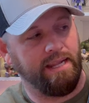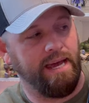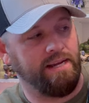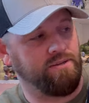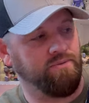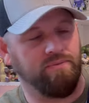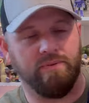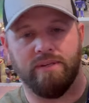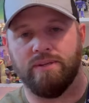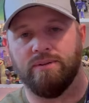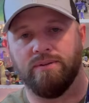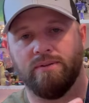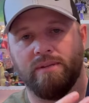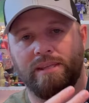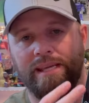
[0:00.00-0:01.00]
action
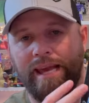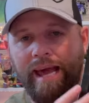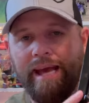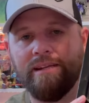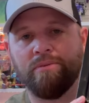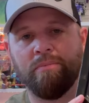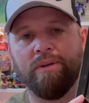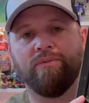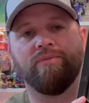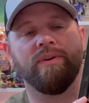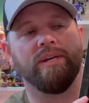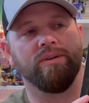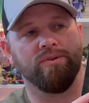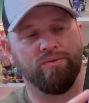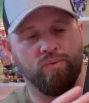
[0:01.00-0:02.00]
figures. The X-Men
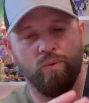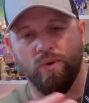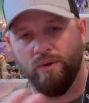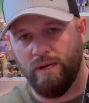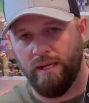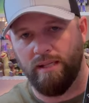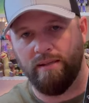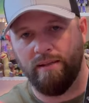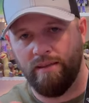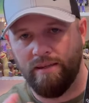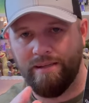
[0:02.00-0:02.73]
figures were it.